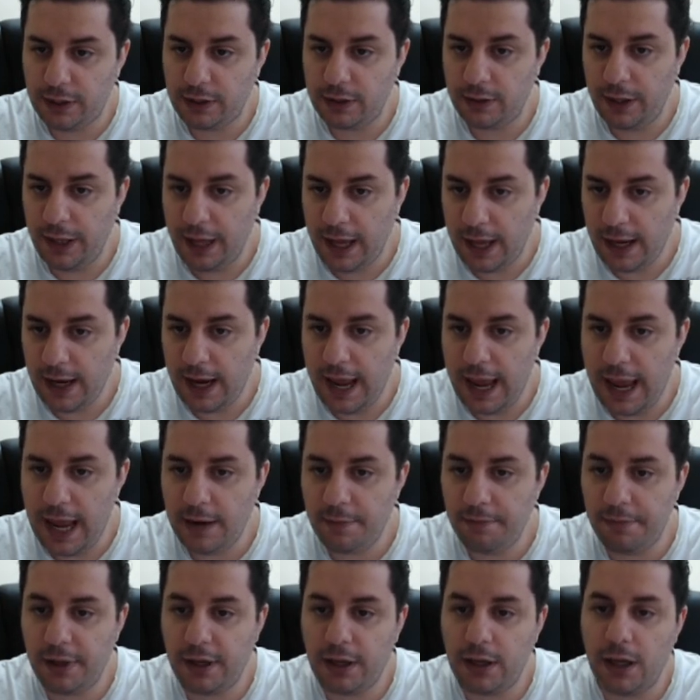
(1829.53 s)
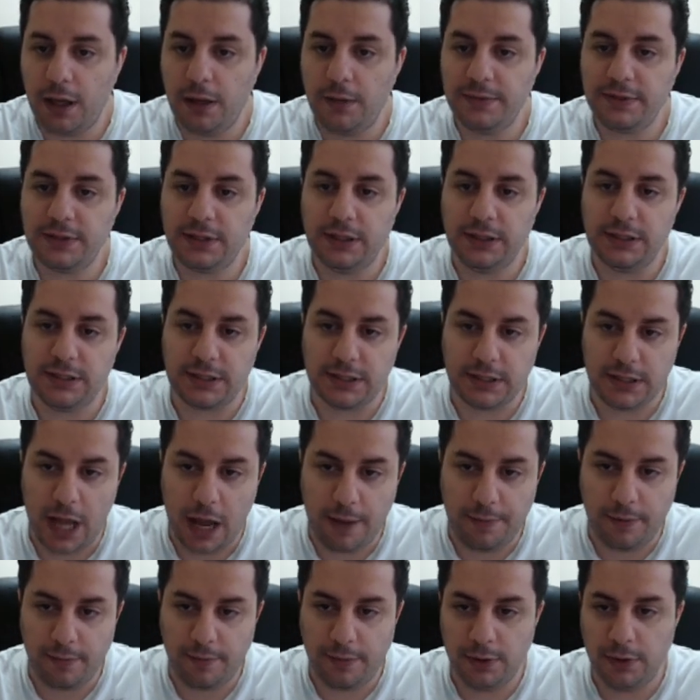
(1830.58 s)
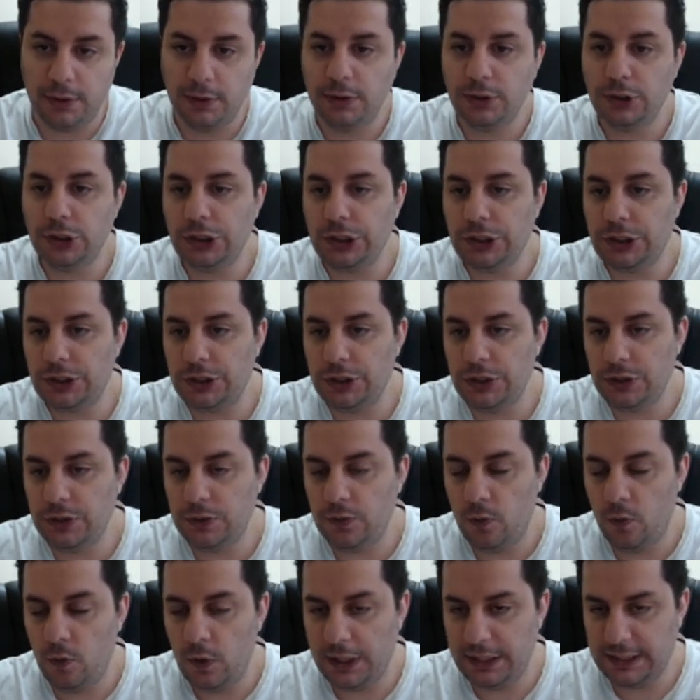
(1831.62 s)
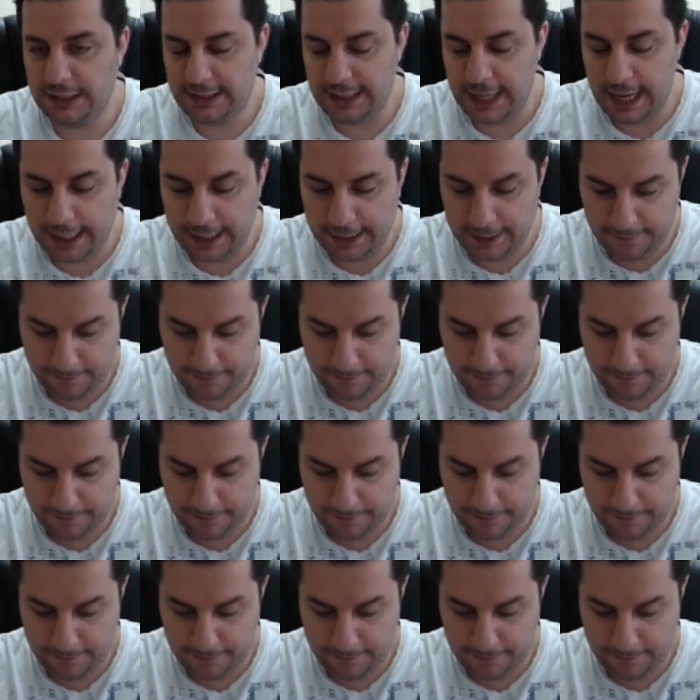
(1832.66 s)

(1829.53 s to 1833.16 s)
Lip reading: hit and becomes unstoppable 1 second.